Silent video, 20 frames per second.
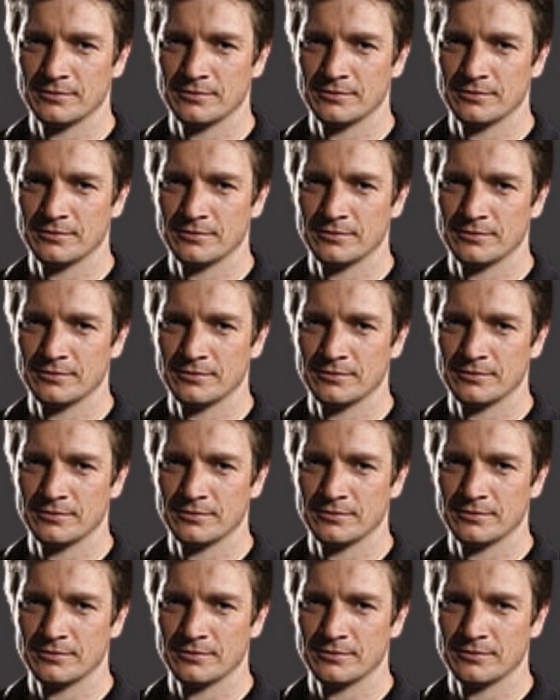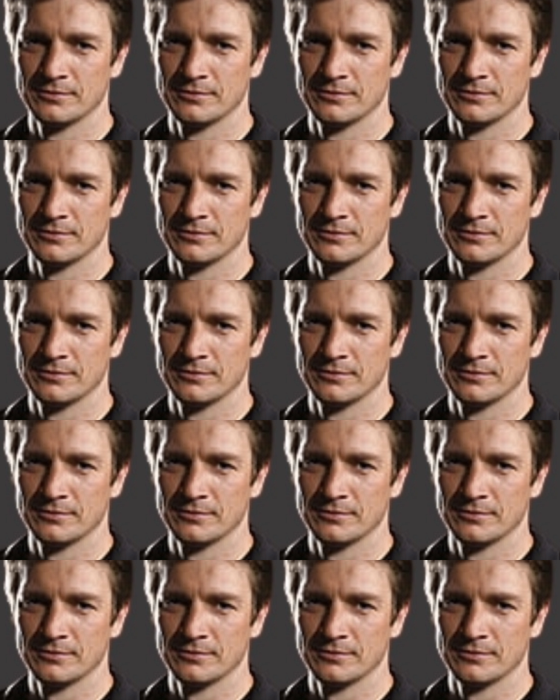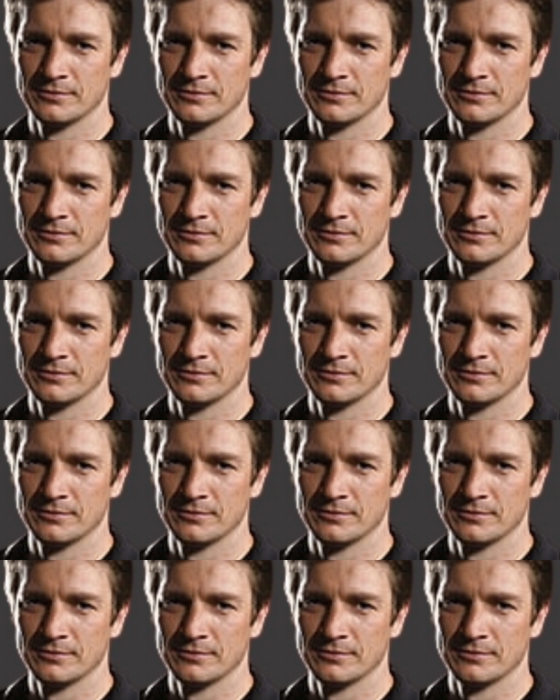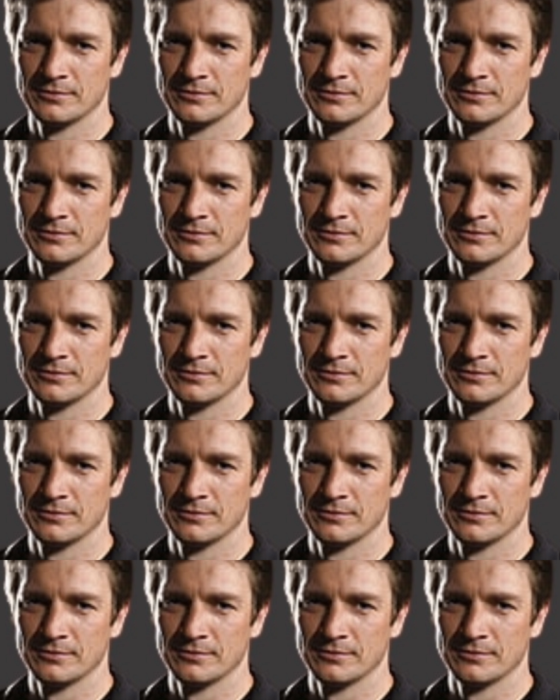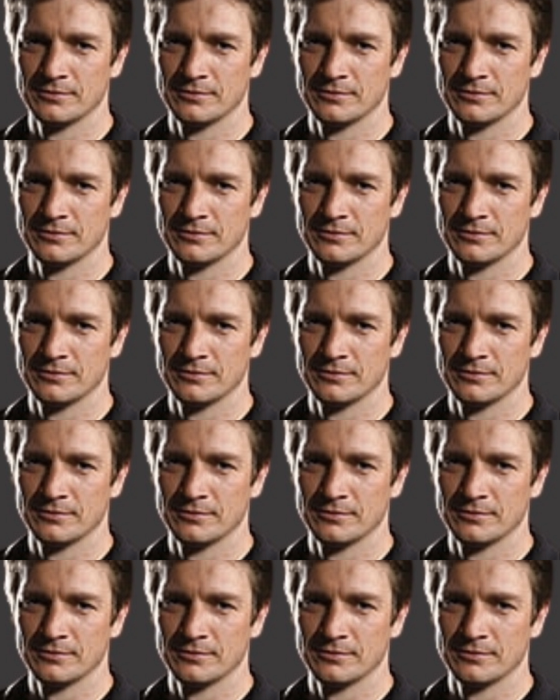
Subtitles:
[no speech]